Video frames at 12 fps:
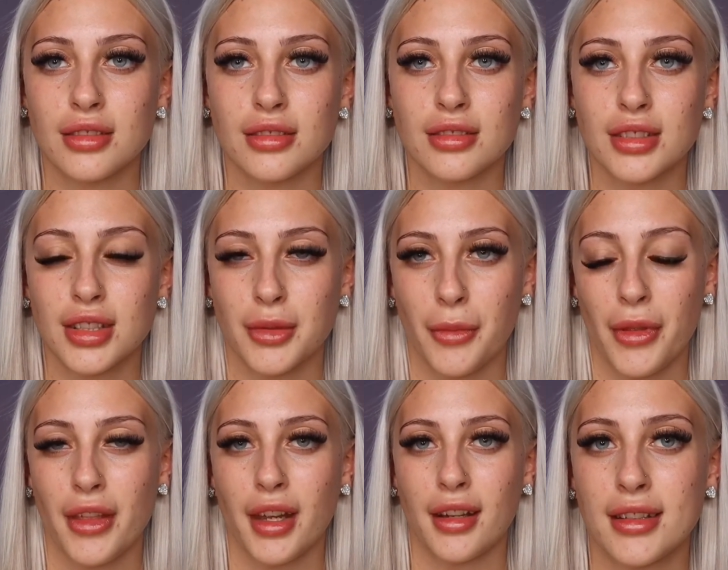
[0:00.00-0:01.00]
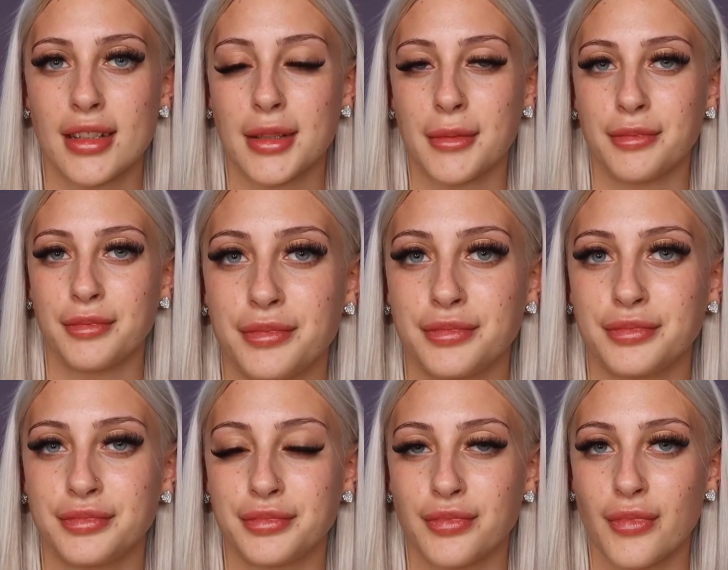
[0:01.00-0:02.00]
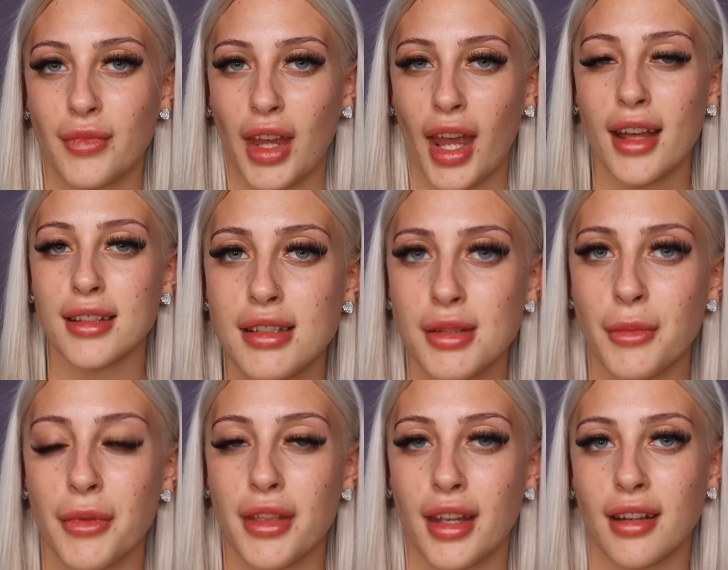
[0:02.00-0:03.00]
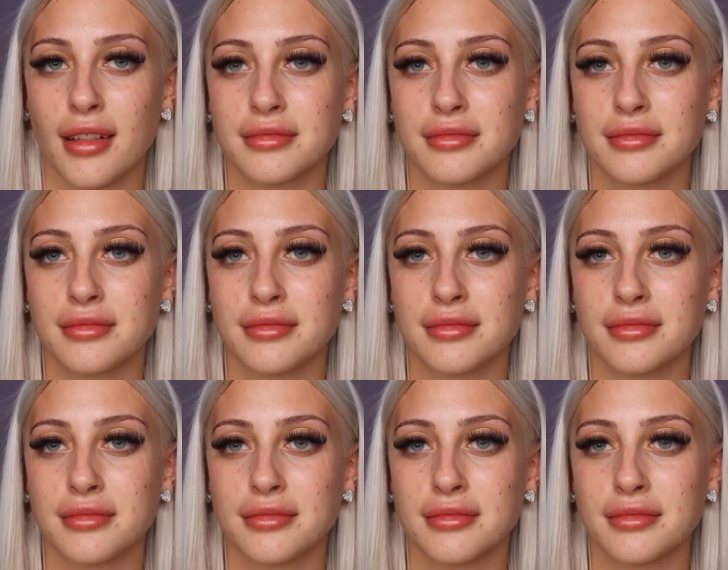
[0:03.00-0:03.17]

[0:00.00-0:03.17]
something to get something.